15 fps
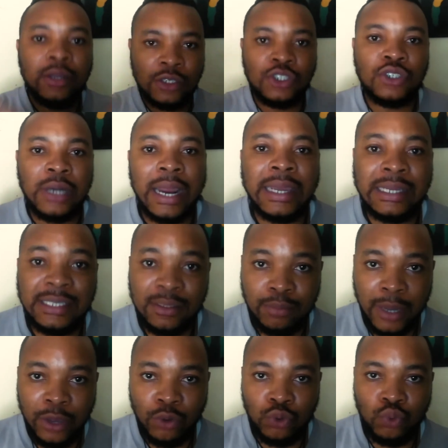try it in
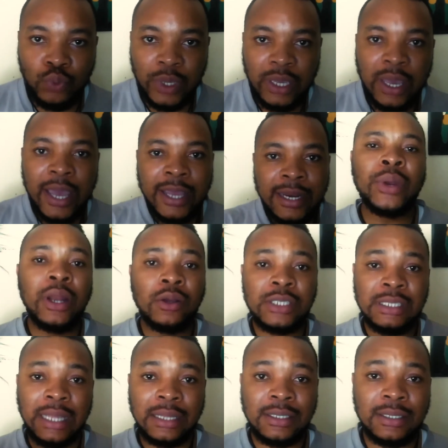my own way. When I was
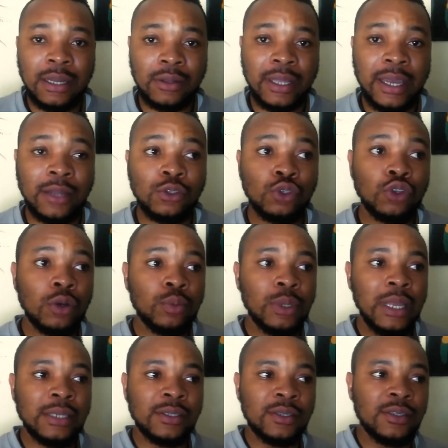starting out, I had to double
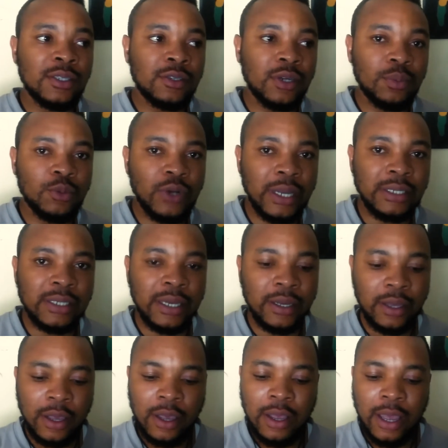as a scriptwriter.
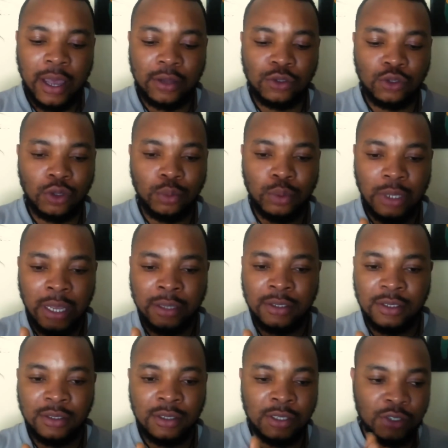I had to double
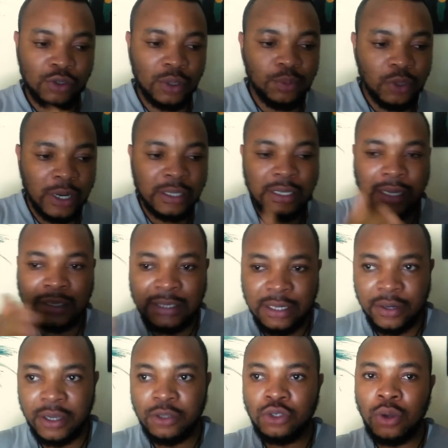as the scriptwriter,
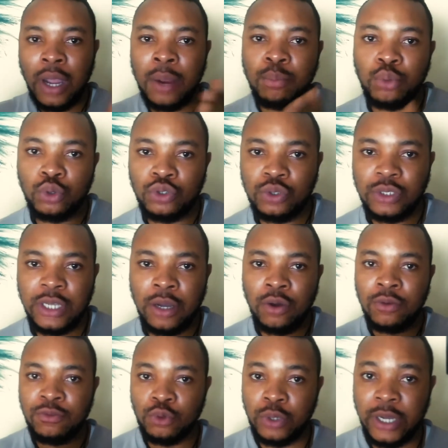director, and producer
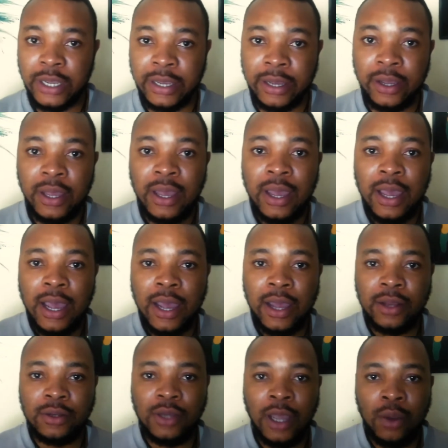of Rukaya.
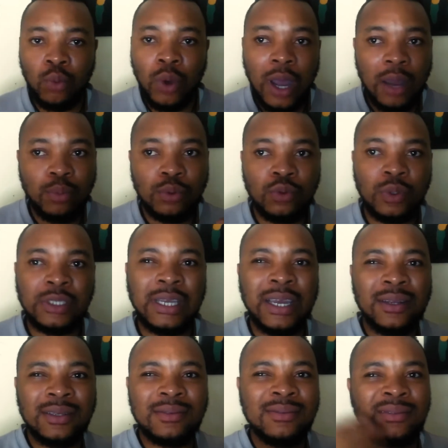And what happened was I
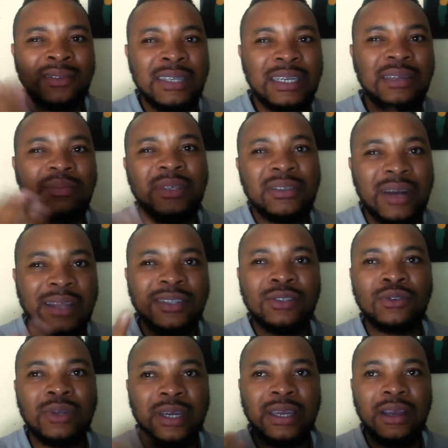had really been writing
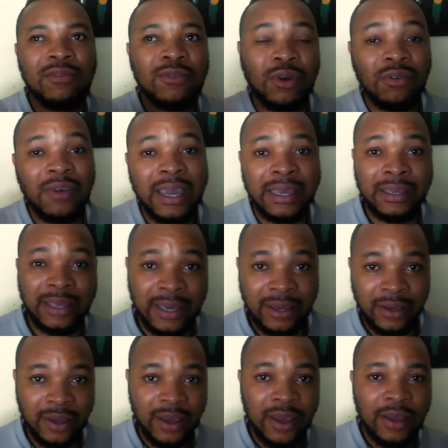Rukaya for over a
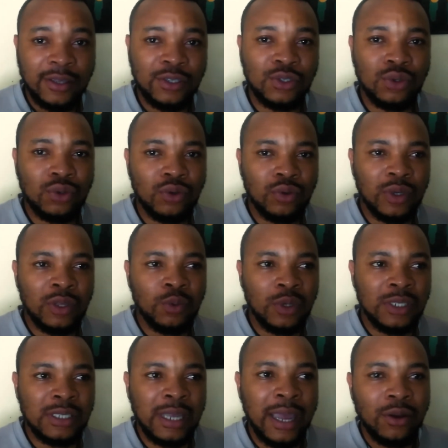year. So it
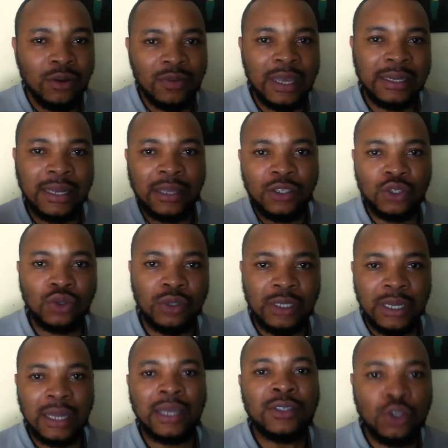was kind of like that story
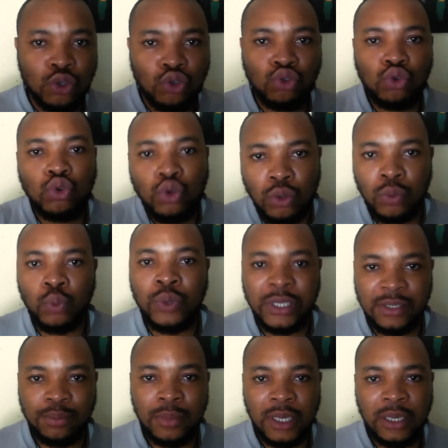that has grown
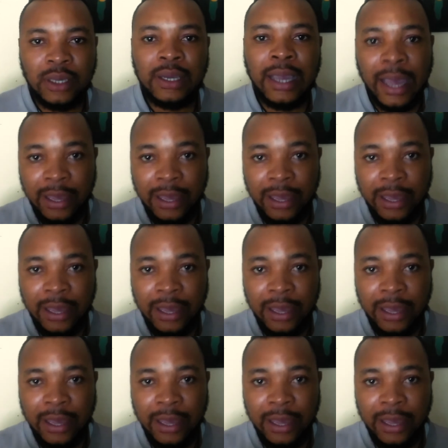with me,